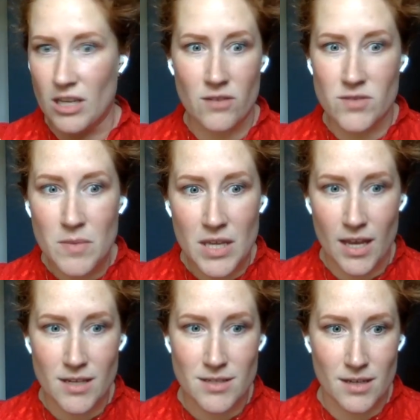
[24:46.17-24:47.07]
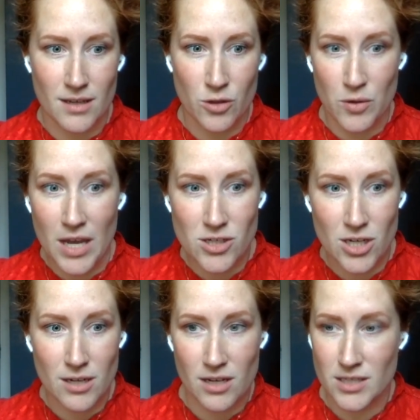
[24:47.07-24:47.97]
They're like, "If something has a
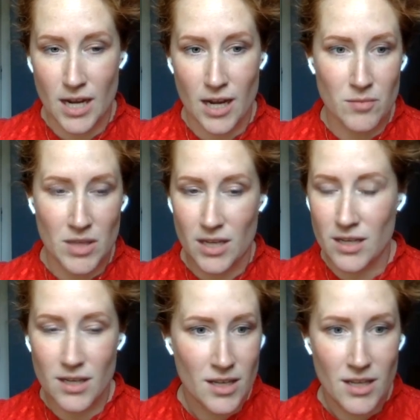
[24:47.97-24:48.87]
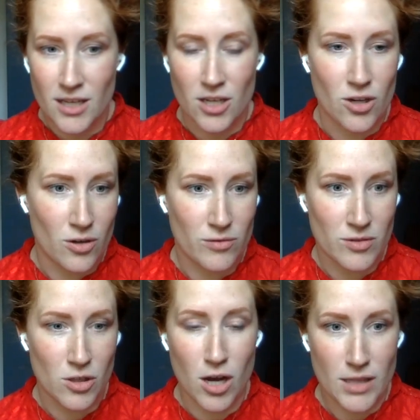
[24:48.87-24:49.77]
location and a time, like."
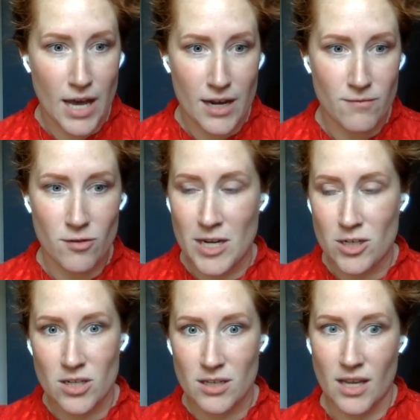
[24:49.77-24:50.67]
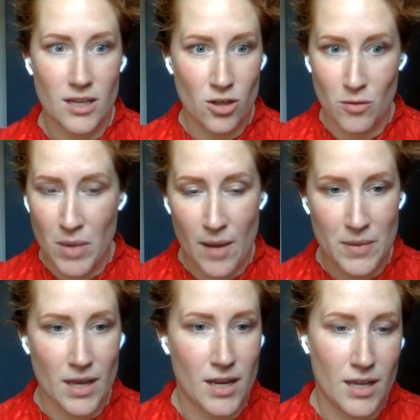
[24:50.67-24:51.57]
long lat information, like you can
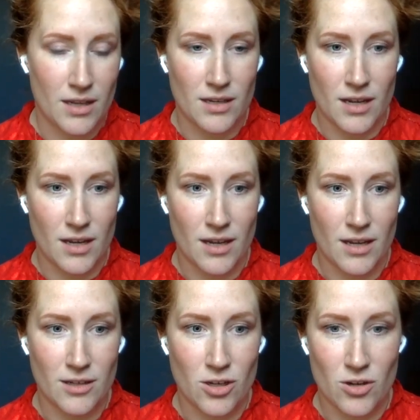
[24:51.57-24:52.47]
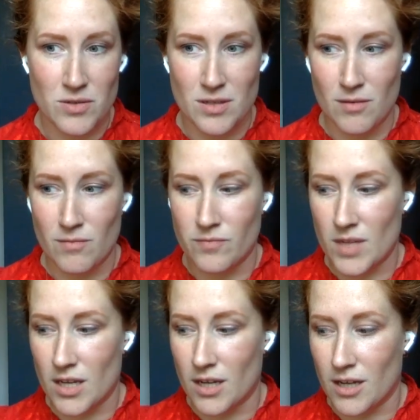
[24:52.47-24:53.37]
pop that in,
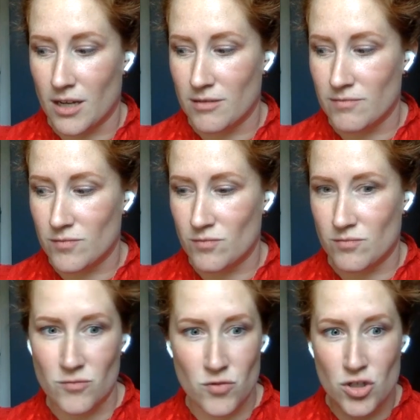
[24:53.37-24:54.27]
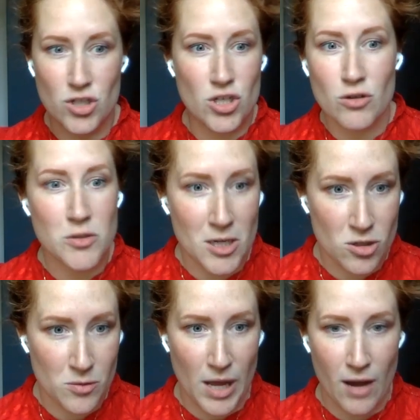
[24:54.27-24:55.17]
some
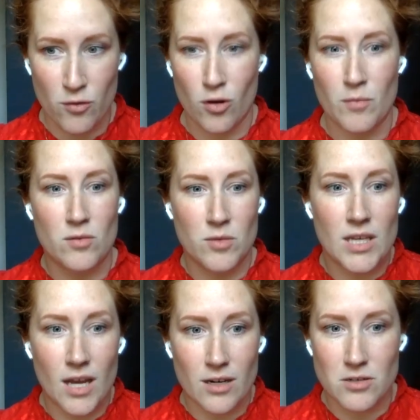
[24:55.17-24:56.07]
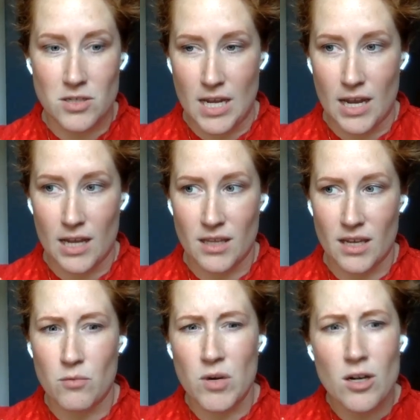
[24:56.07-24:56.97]
geospatial platform and really understand
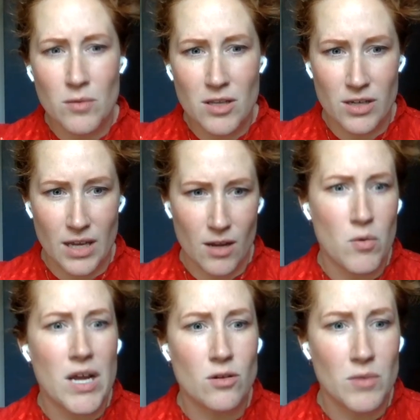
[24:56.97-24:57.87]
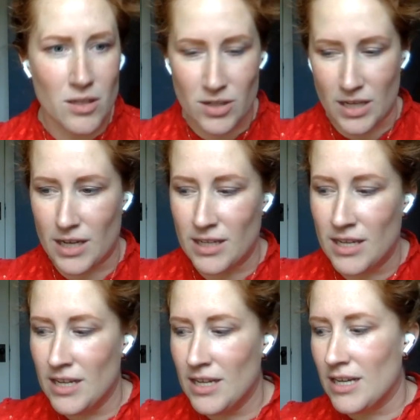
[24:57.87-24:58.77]
like where are we looking, when are we
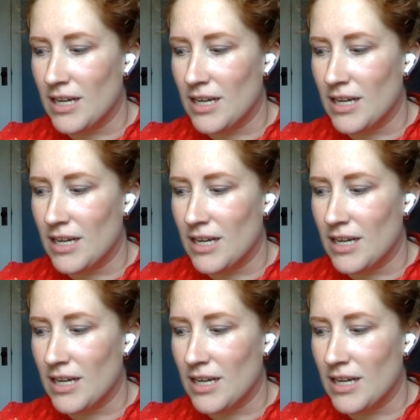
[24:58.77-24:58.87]
looking.